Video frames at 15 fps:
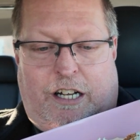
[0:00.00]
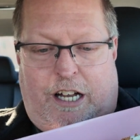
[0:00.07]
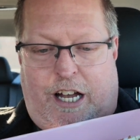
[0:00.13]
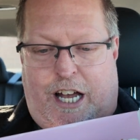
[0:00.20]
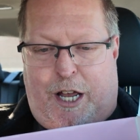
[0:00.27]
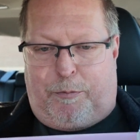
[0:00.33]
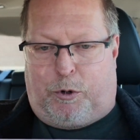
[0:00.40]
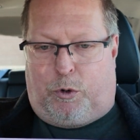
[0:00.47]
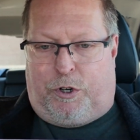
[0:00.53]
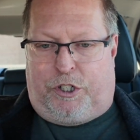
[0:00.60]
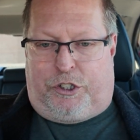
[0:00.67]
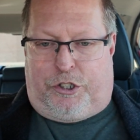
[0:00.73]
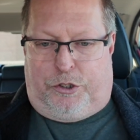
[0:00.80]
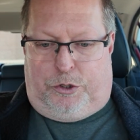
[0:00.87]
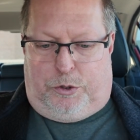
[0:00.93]
I am
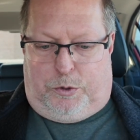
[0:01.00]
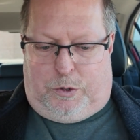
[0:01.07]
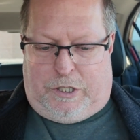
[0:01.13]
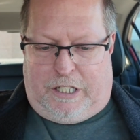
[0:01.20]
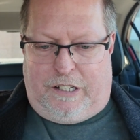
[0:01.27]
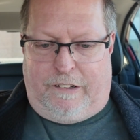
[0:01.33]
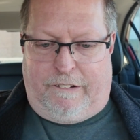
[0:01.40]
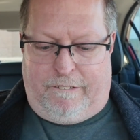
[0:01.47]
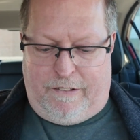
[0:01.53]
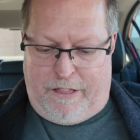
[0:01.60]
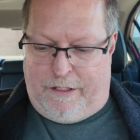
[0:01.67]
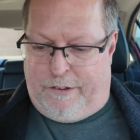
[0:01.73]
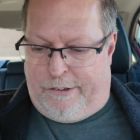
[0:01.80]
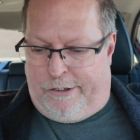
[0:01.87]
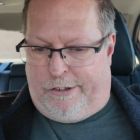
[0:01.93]
going to,
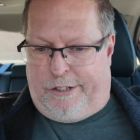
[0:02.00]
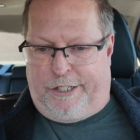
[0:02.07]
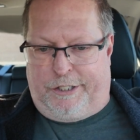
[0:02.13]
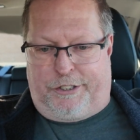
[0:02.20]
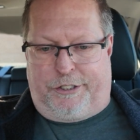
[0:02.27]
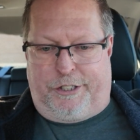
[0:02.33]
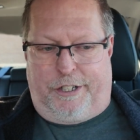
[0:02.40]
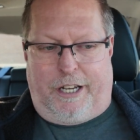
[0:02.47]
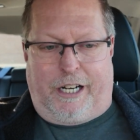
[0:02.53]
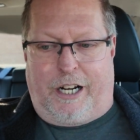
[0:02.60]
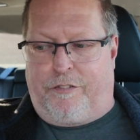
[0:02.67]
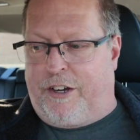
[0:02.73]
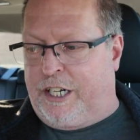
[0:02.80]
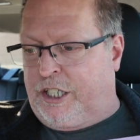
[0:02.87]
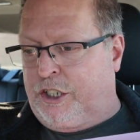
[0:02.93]
let's see, I got
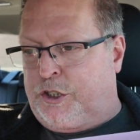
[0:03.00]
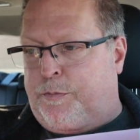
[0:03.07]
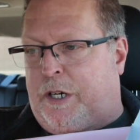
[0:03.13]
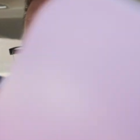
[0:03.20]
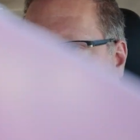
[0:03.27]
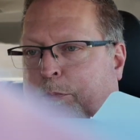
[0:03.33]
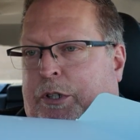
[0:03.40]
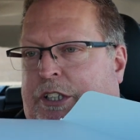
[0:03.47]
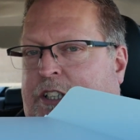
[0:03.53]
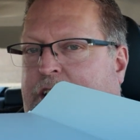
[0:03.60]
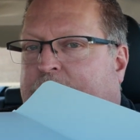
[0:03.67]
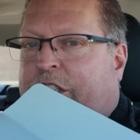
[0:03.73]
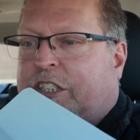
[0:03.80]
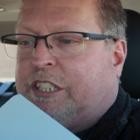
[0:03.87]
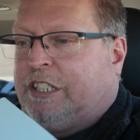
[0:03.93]
to find a good spot to put
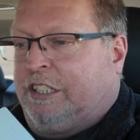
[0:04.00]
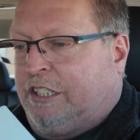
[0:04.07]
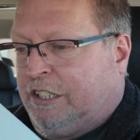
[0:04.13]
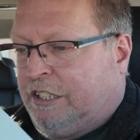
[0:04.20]
these.